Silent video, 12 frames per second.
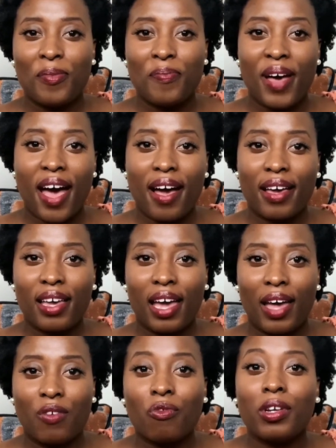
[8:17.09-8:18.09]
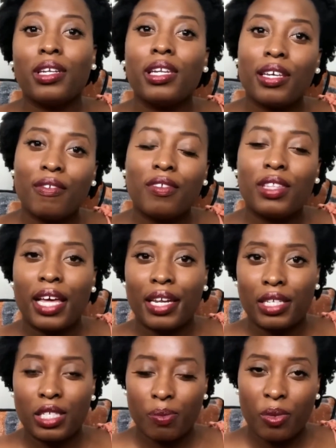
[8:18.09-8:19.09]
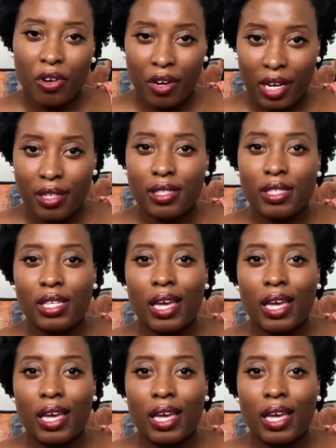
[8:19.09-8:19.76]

back and relived that experience.